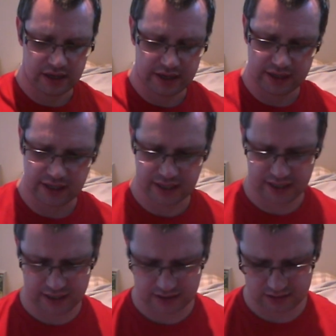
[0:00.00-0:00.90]
In
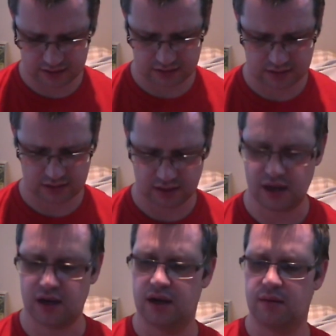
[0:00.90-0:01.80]
here,
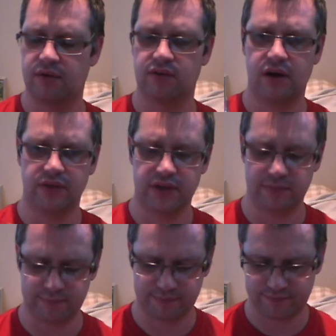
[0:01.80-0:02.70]
I've got
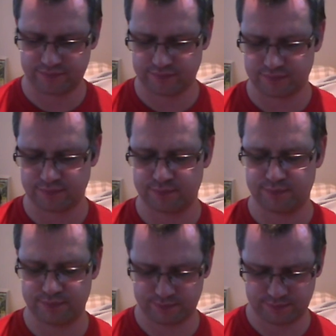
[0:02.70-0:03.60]
the
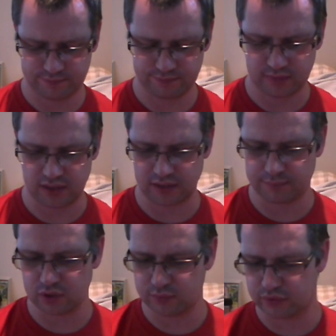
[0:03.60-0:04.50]

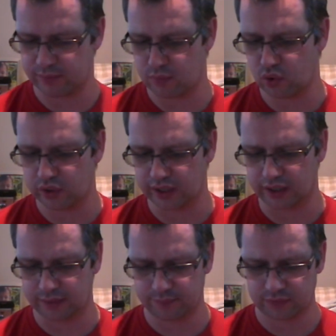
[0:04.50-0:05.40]
Blueberry Morning,